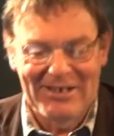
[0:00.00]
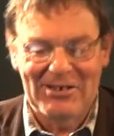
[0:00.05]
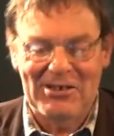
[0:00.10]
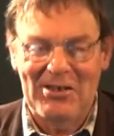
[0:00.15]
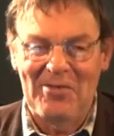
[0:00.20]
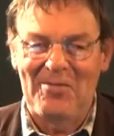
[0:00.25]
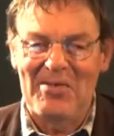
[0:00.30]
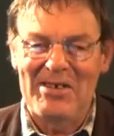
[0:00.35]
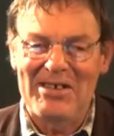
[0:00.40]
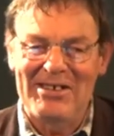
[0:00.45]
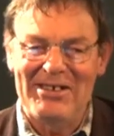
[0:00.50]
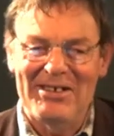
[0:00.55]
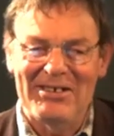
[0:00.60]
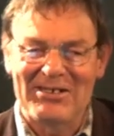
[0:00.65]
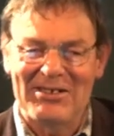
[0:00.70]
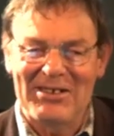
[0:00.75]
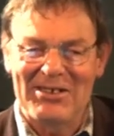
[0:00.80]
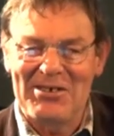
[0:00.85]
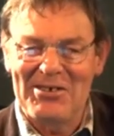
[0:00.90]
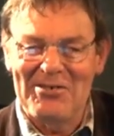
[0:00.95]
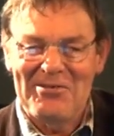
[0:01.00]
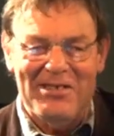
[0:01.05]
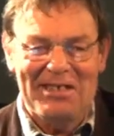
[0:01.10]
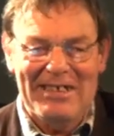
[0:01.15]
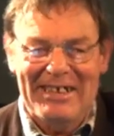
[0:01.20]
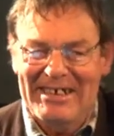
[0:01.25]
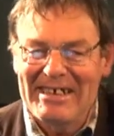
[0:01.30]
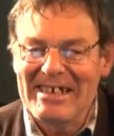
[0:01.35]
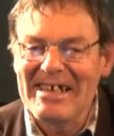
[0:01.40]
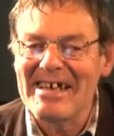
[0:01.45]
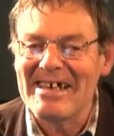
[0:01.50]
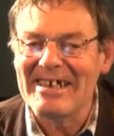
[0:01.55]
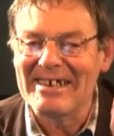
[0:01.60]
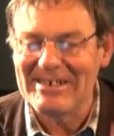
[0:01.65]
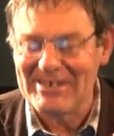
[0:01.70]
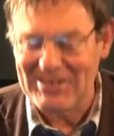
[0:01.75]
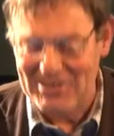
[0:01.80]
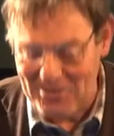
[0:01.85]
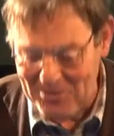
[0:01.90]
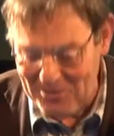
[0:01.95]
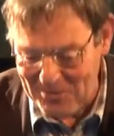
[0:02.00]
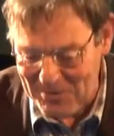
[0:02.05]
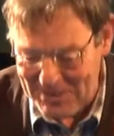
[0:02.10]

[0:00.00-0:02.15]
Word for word: Slovenians are doing, and it's all